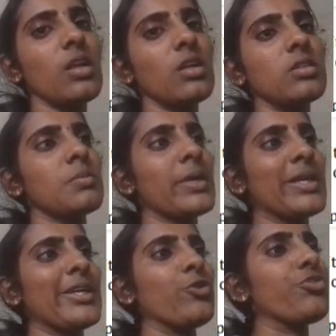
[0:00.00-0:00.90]

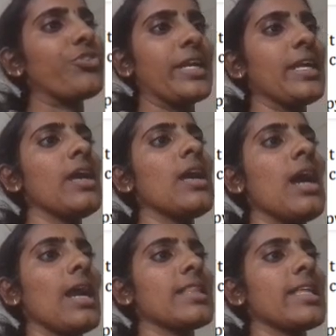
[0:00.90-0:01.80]
Monday to Friday.
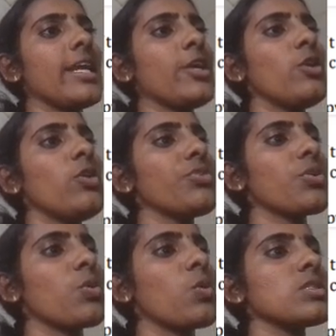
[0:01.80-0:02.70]
At the end of
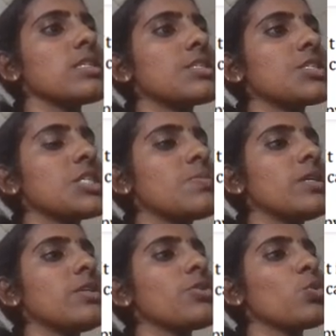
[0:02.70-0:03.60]
your course, the
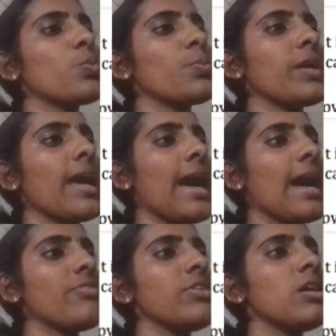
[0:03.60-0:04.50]
treatment, you may
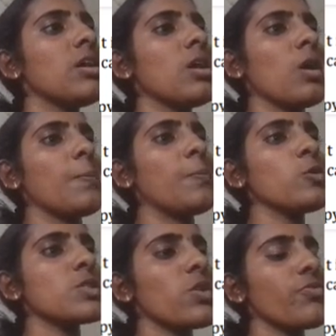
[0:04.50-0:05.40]
have a
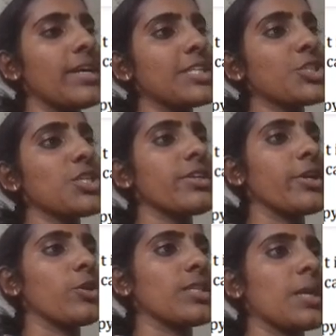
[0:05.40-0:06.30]
boost of additional
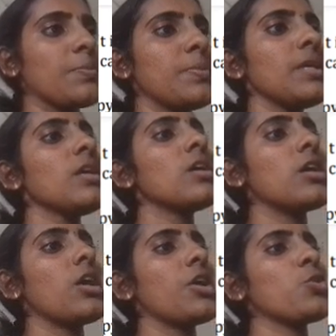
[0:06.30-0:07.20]
radiotherapy.
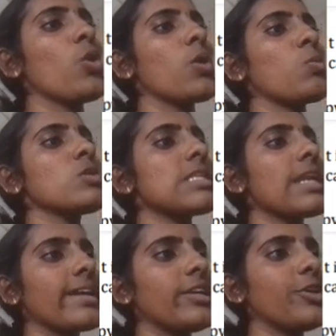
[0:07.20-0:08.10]
You are most
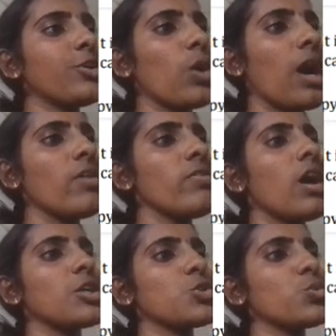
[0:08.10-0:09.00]
likely to have
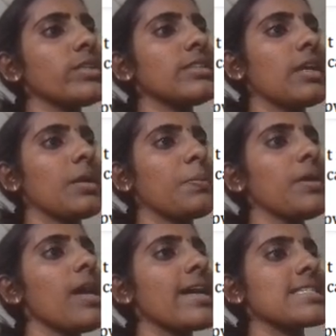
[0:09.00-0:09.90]
adjuvant
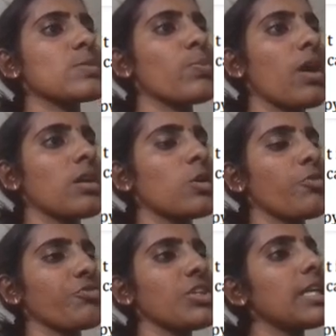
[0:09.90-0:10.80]
therapy as part
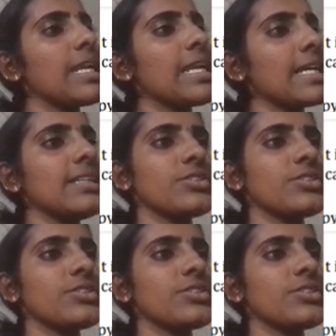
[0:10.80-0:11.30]
of the clinical